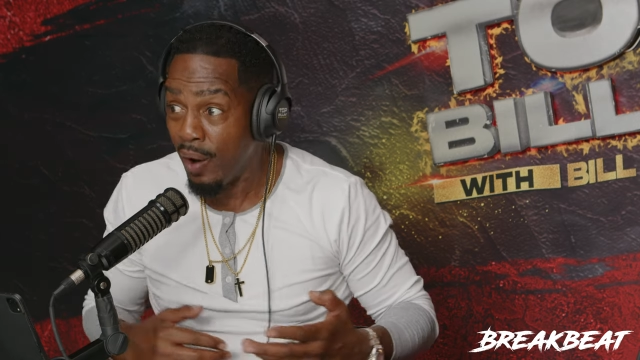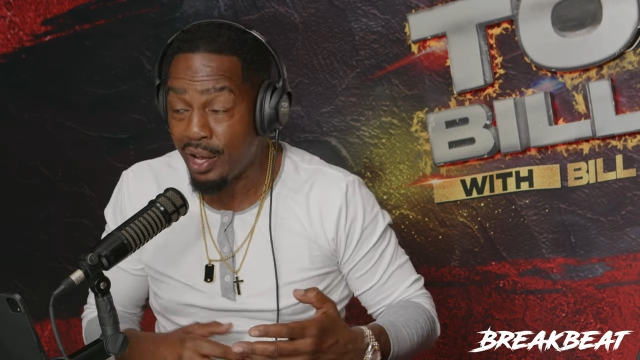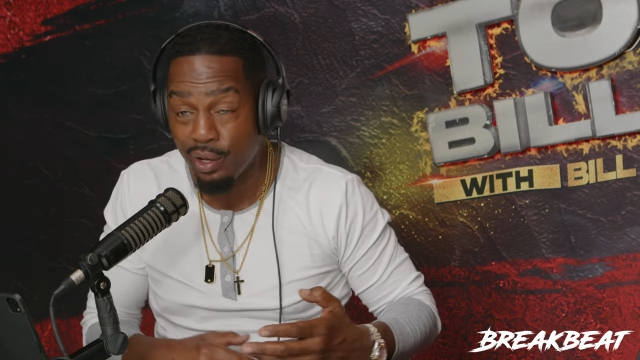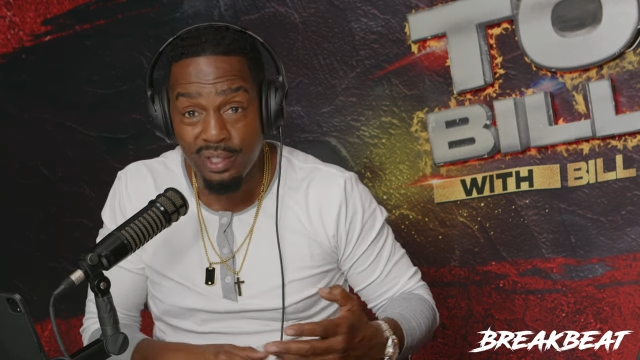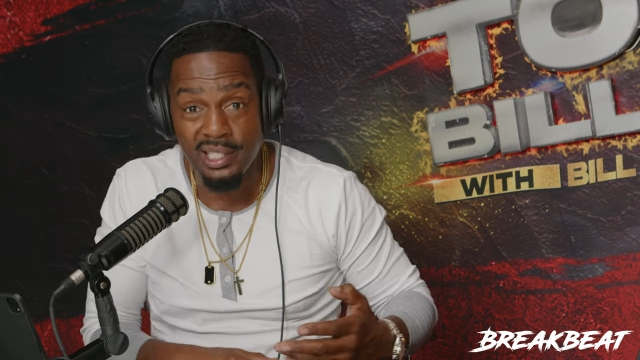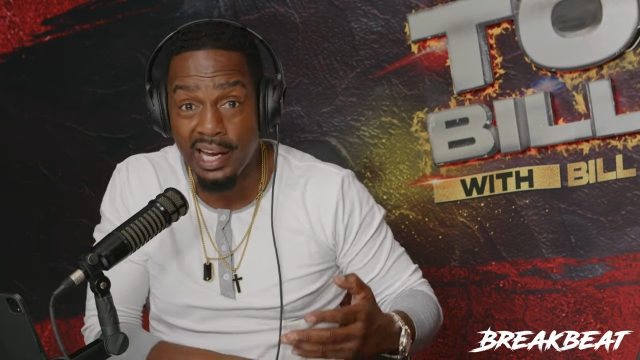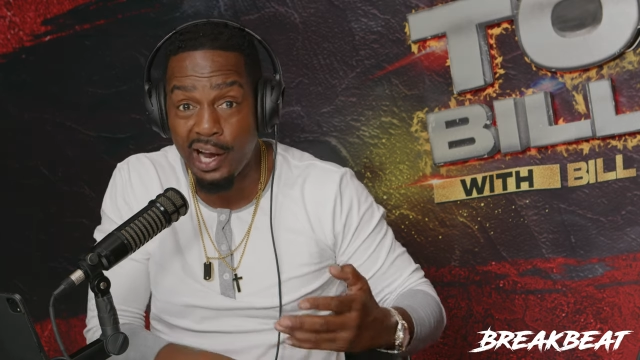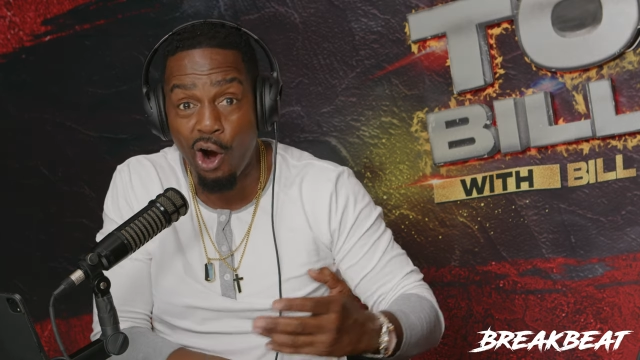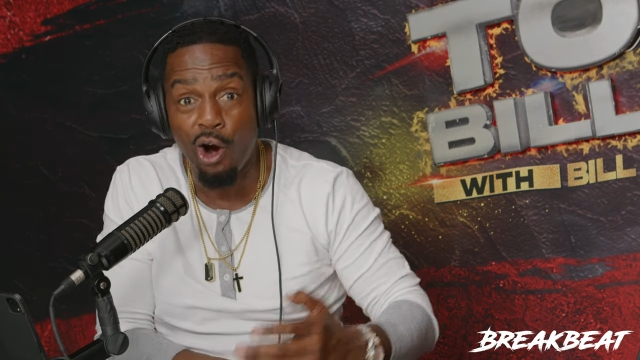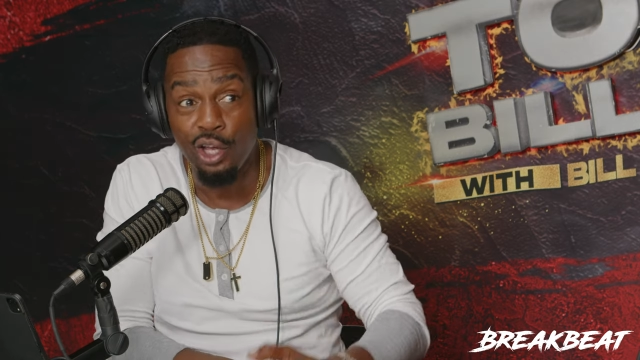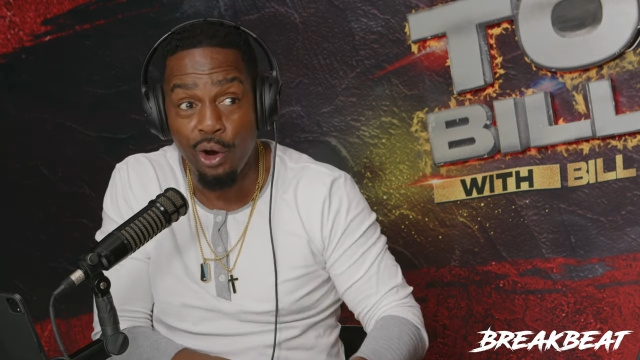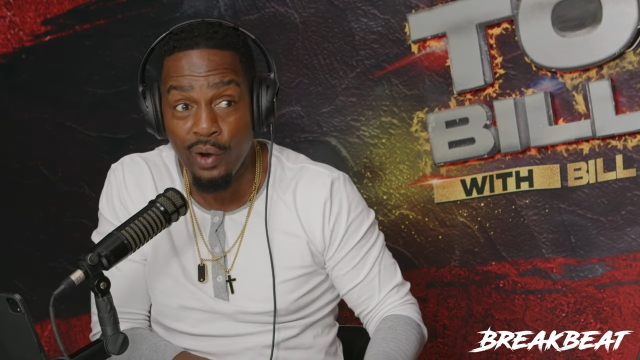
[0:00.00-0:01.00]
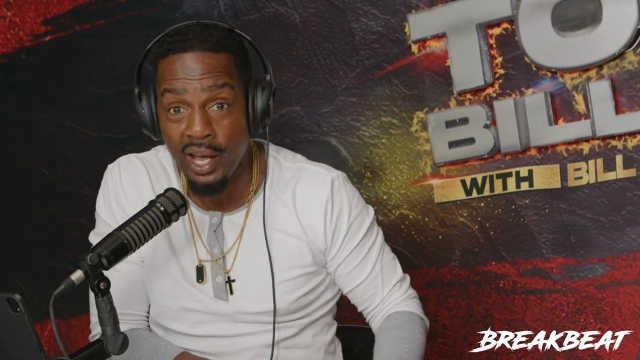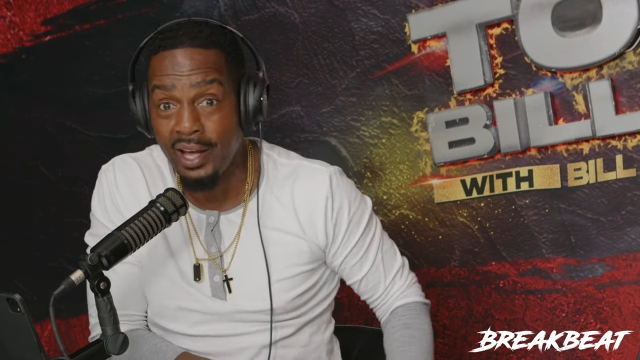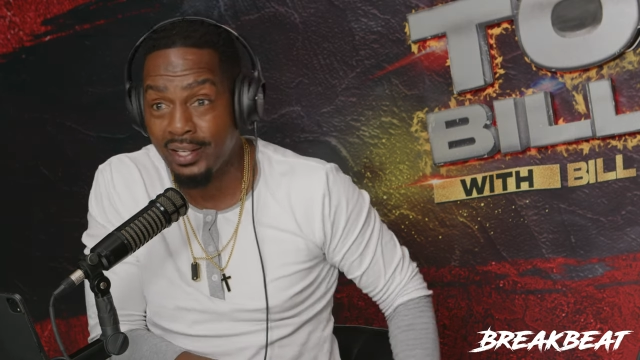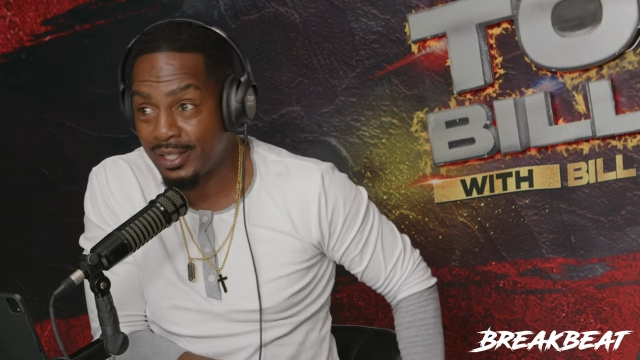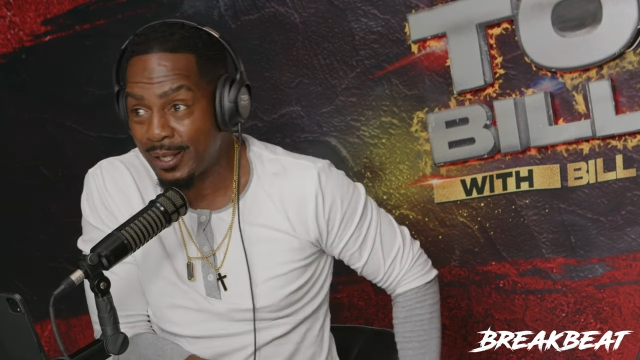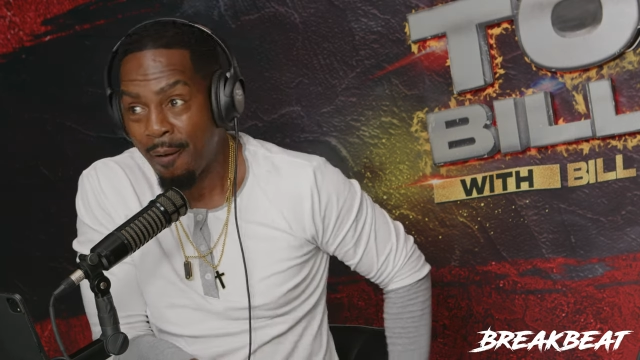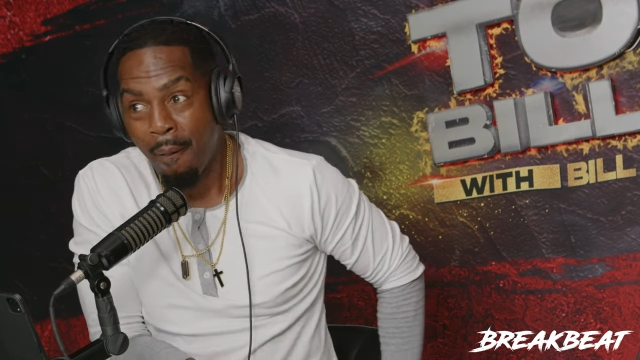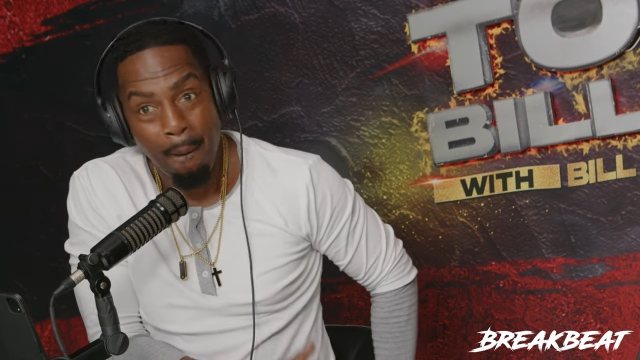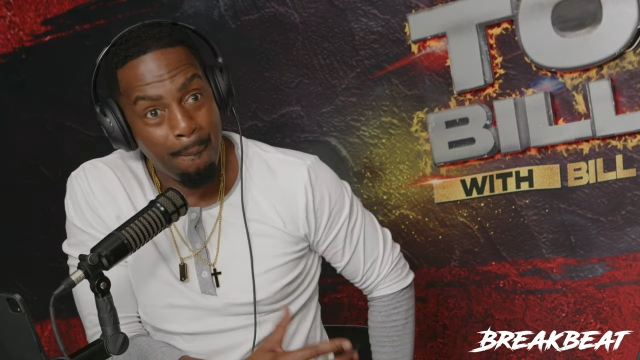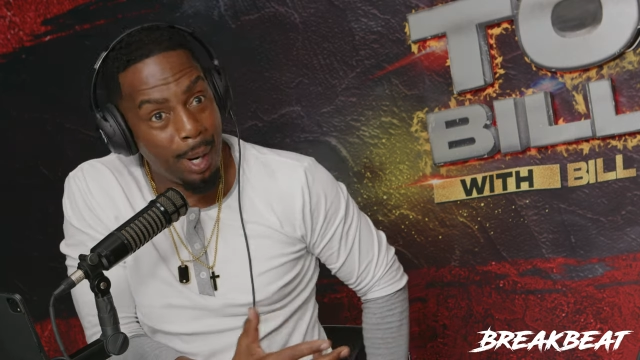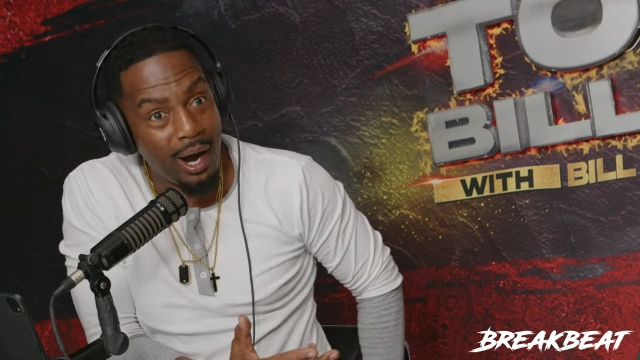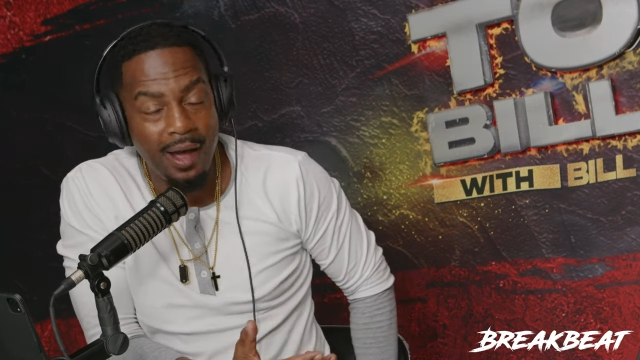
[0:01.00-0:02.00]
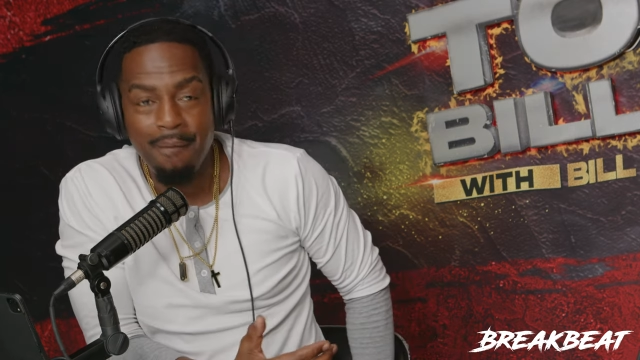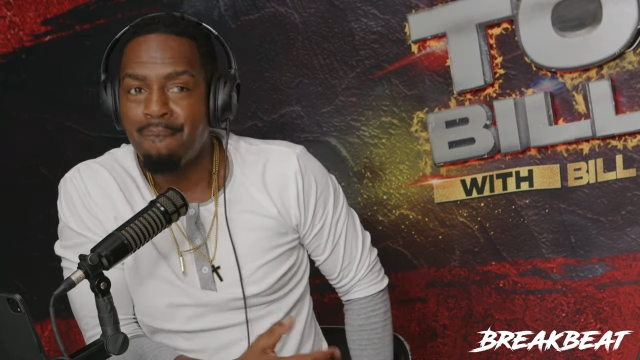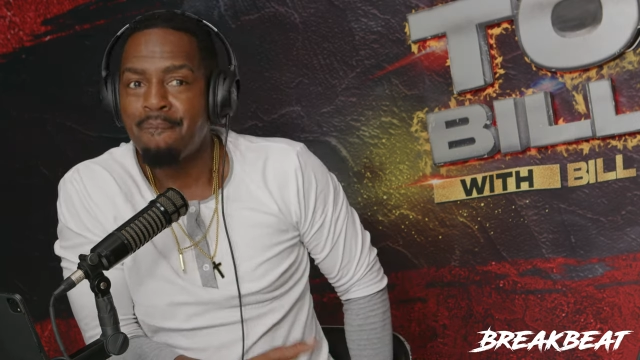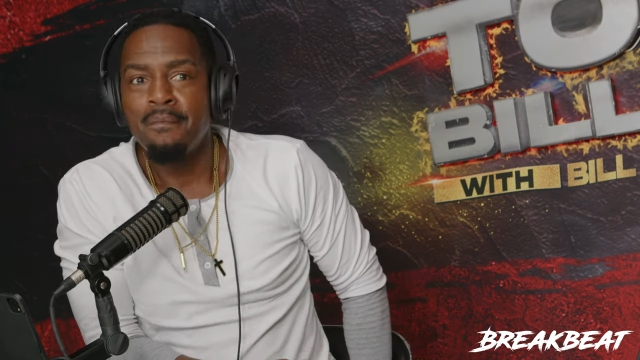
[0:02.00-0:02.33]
while you sing all your hits. But